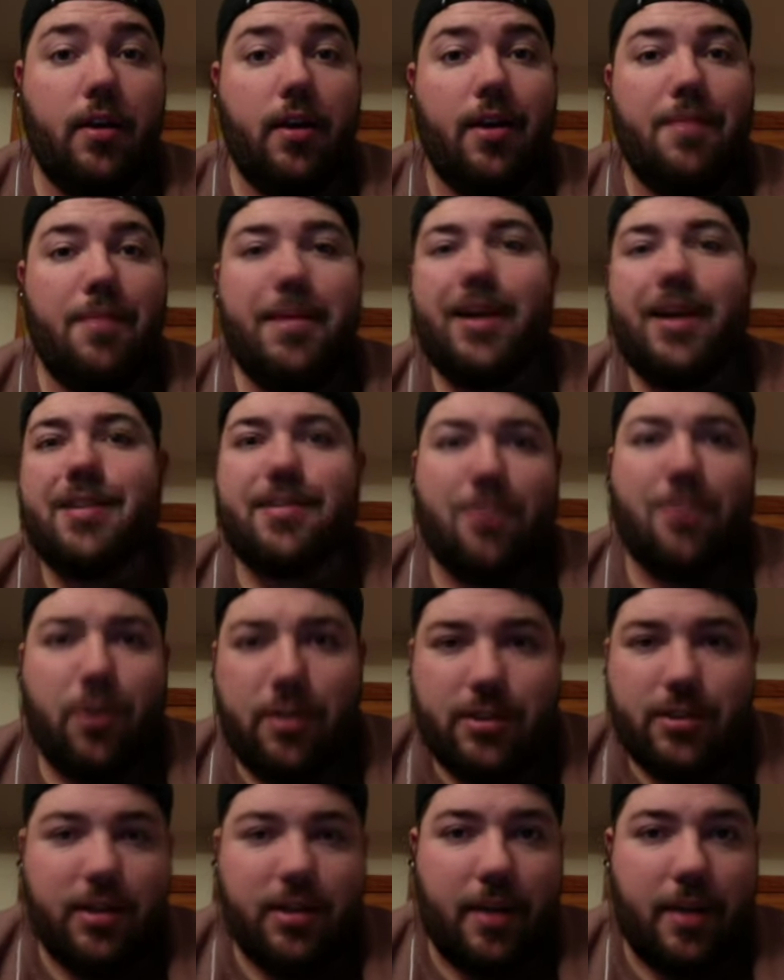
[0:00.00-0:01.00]
Because, of
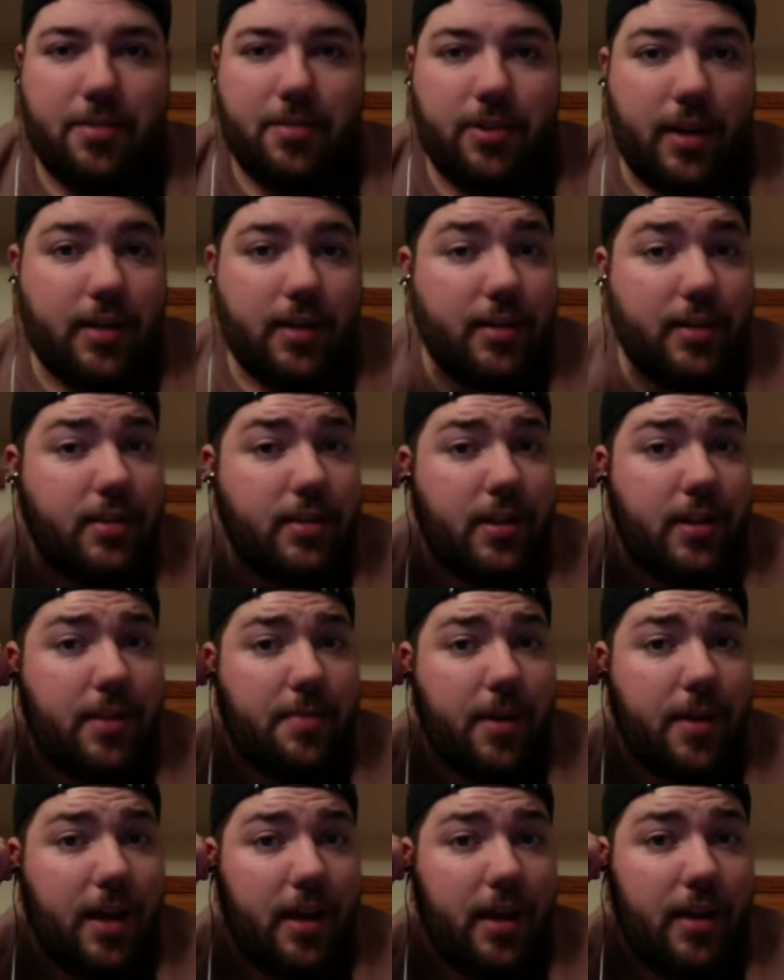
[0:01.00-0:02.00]
course, your abstract doesn't need to
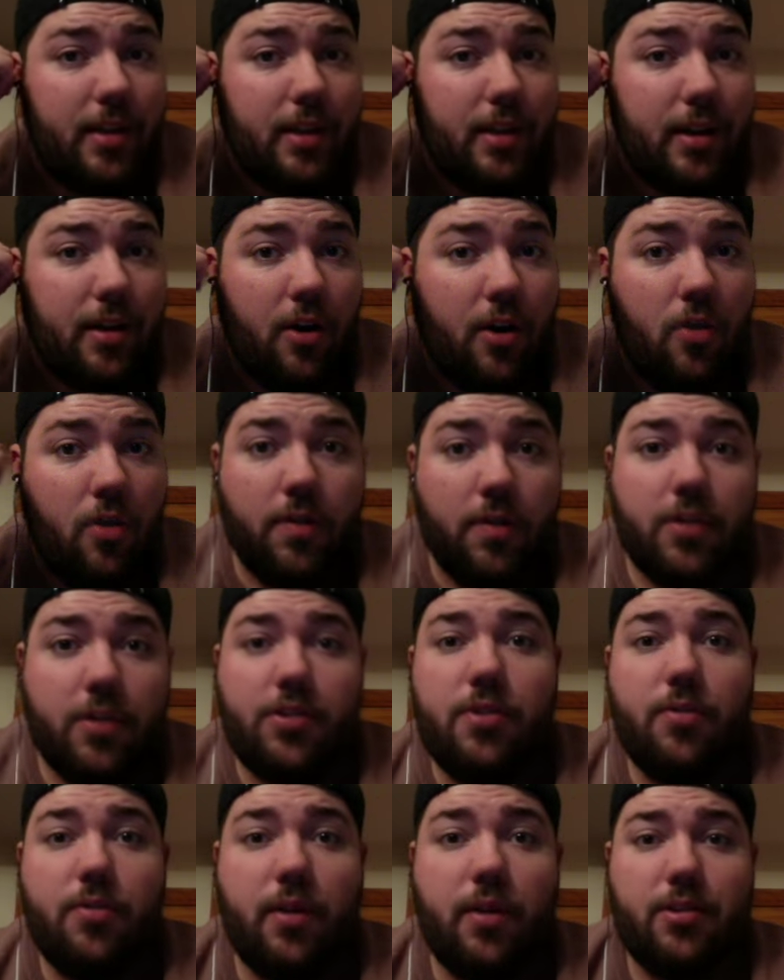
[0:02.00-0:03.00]
be anything over
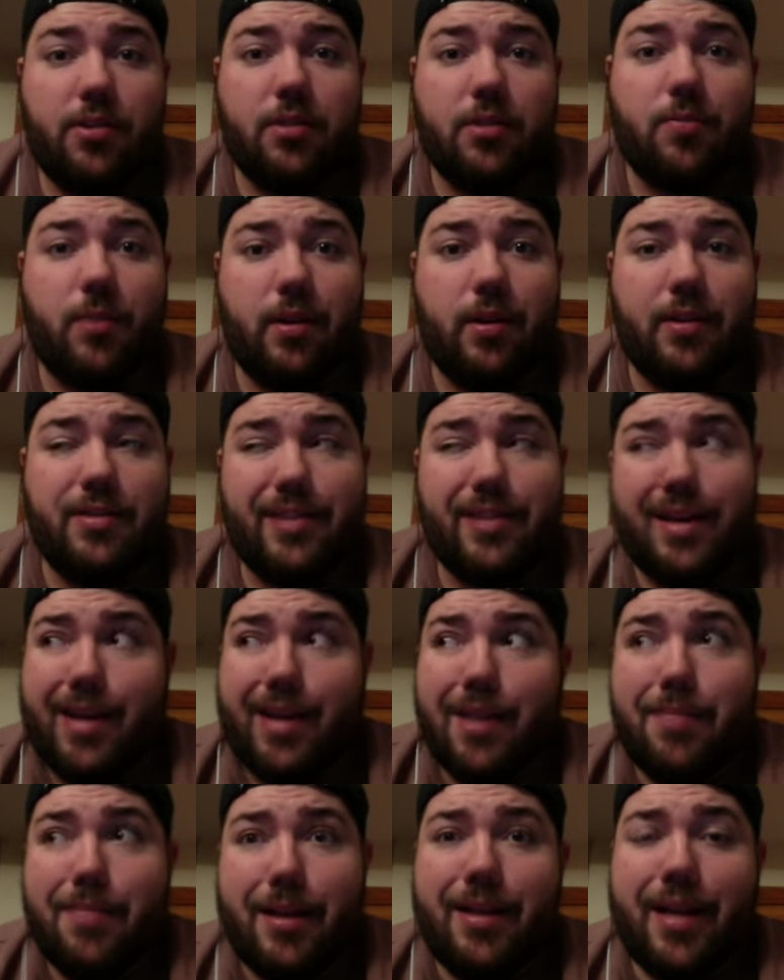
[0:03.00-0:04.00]
200 words. It
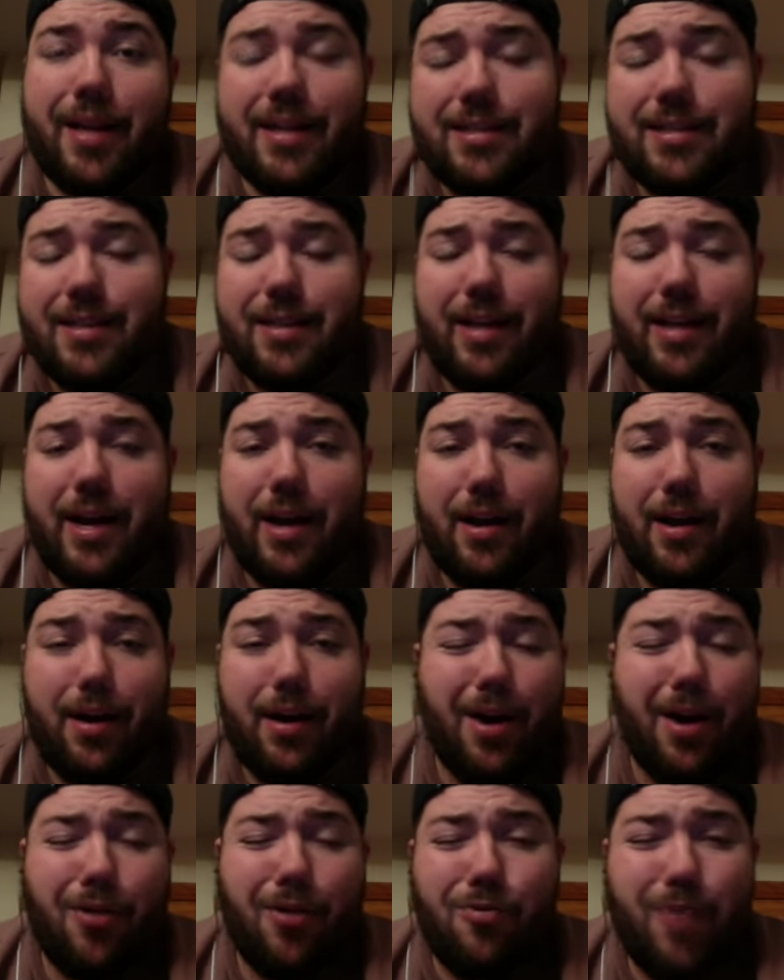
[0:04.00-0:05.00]
can be less than that.
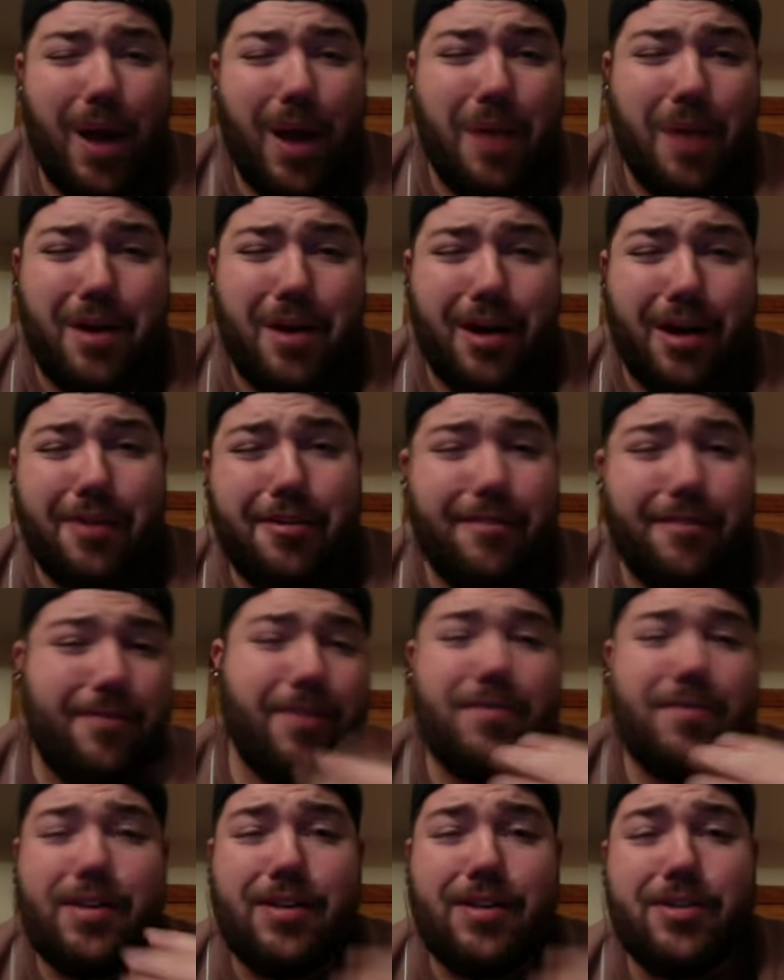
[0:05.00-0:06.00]
Around
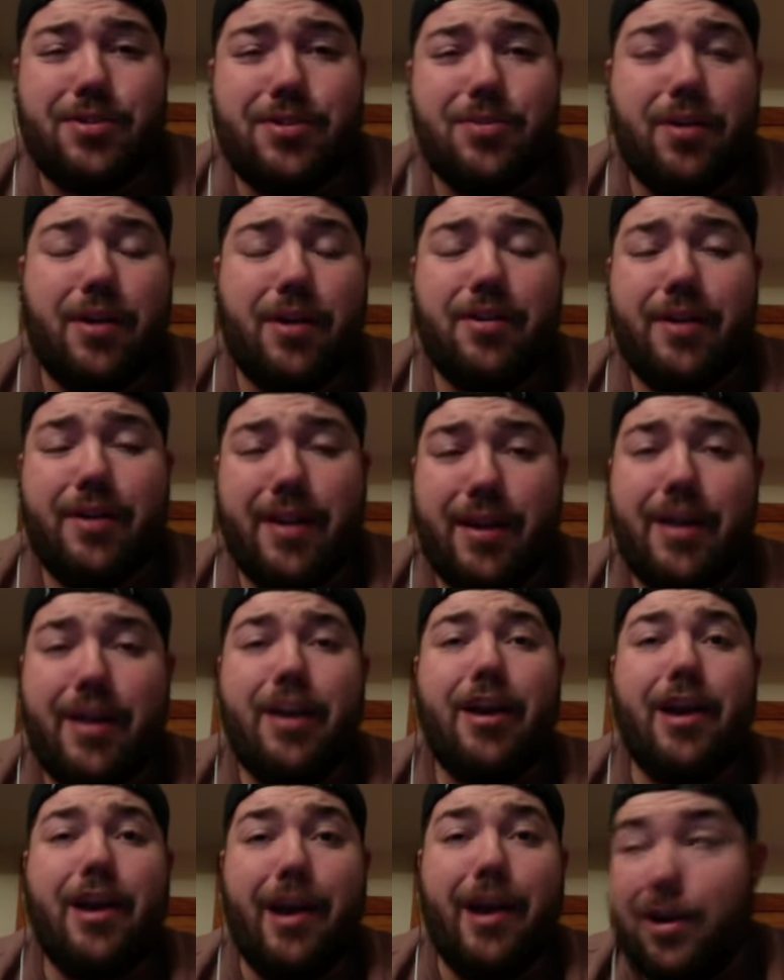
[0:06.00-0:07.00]
150 to 200,
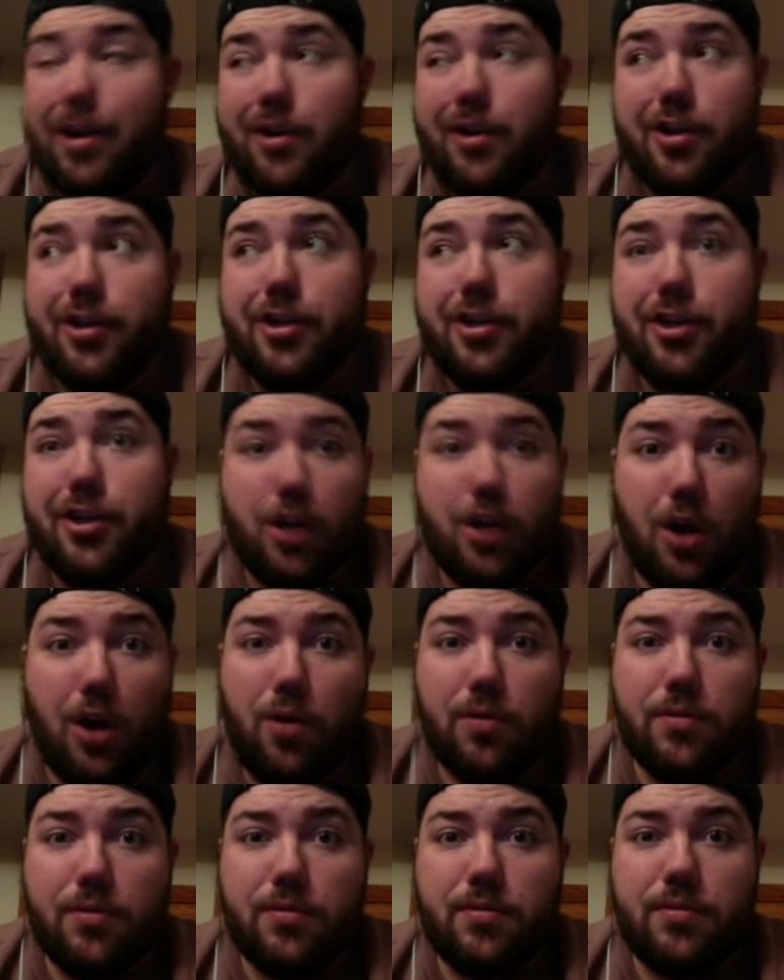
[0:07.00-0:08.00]
and you're
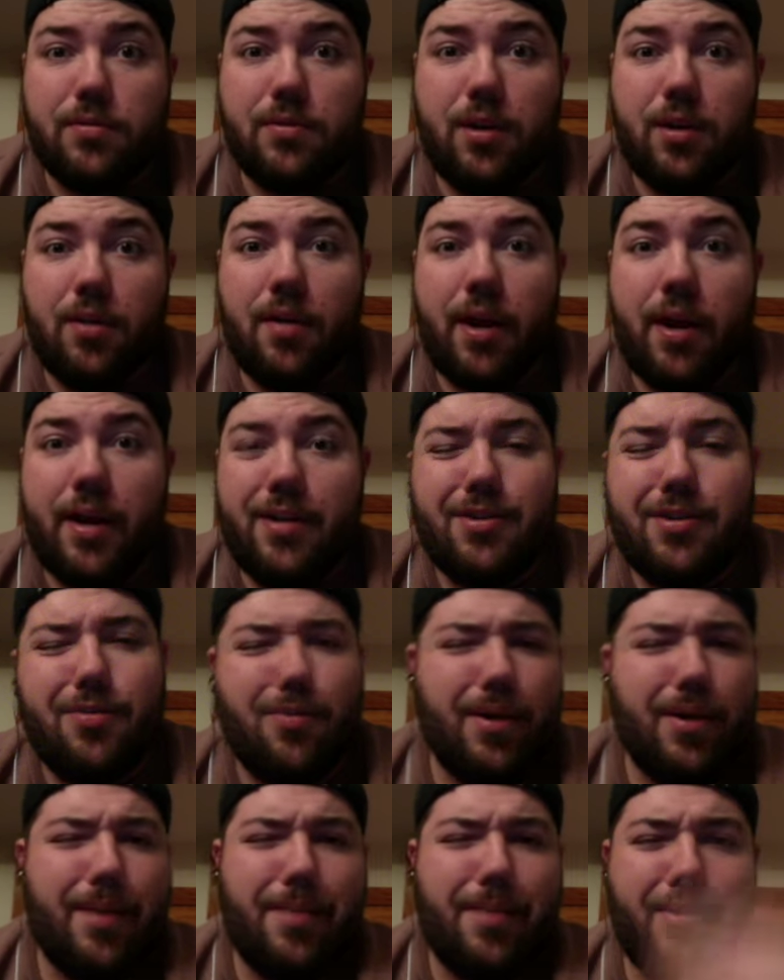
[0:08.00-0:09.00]
golden, all right? Don't
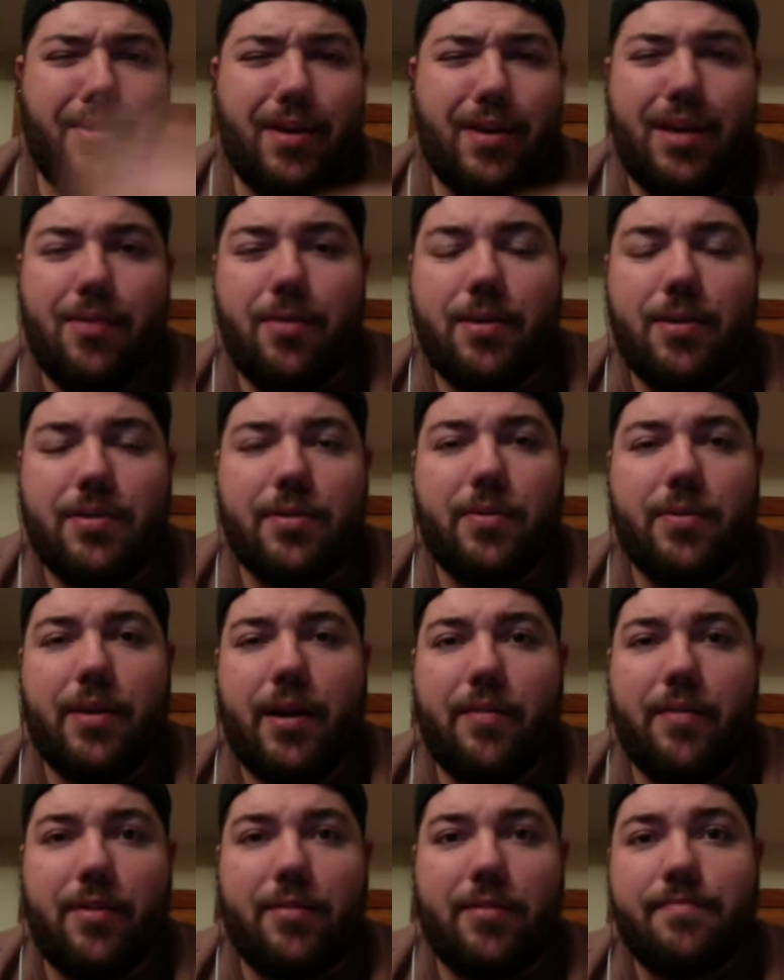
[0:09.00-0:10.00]
worry about keywords or
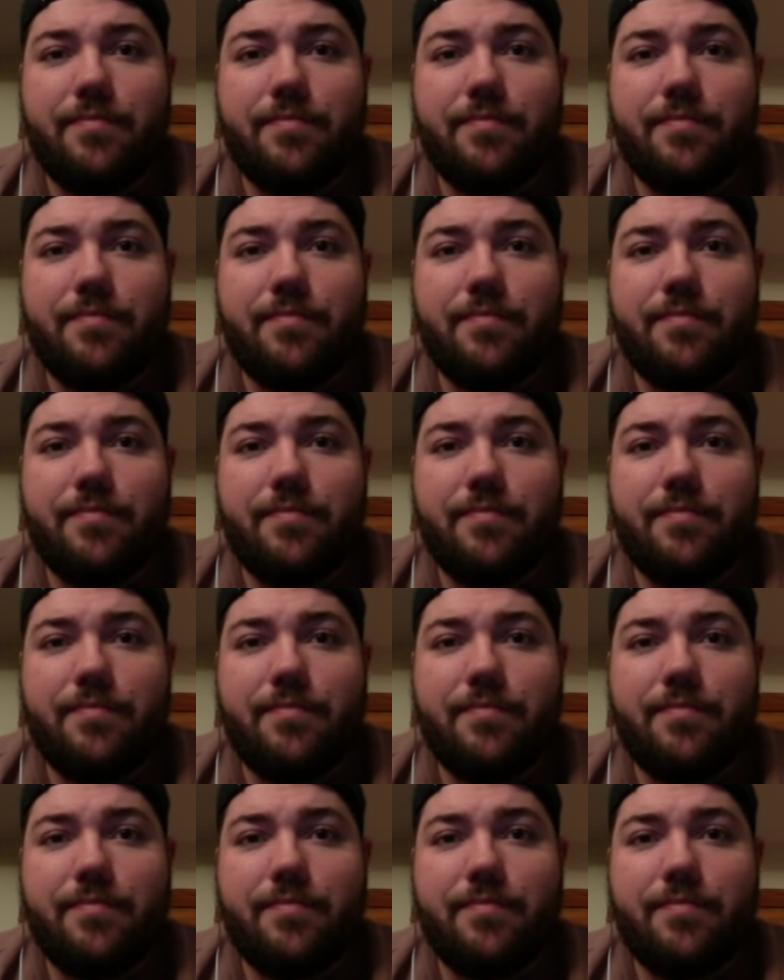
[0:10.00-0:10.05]
whatever.